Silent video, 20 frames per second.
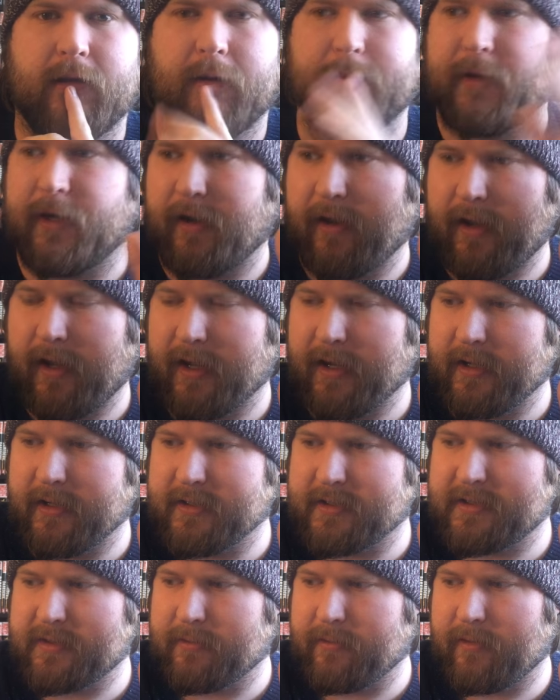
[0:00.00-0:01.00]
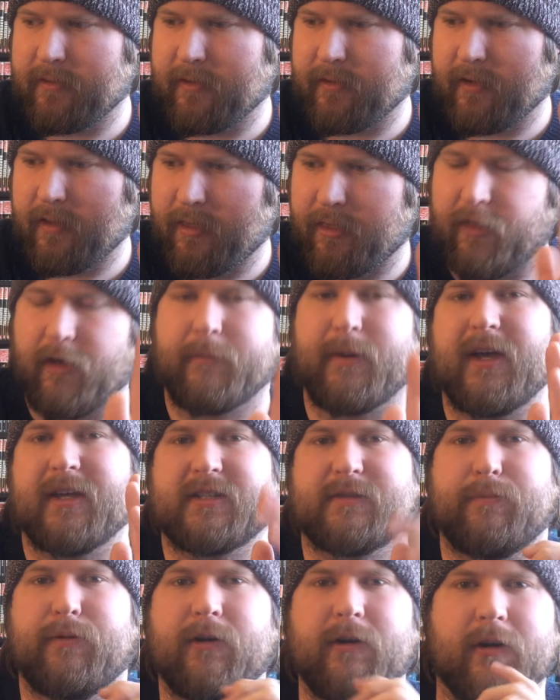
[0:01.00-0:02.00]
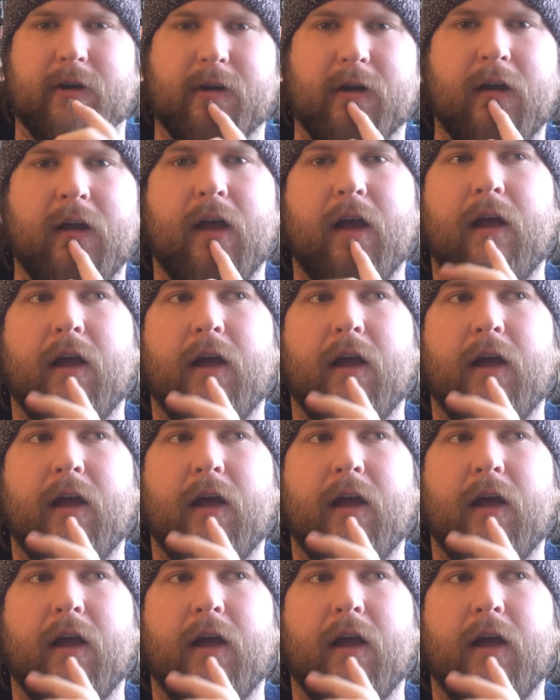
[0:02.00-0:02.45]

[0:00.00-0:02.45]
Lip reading: I mean, it is the best burger.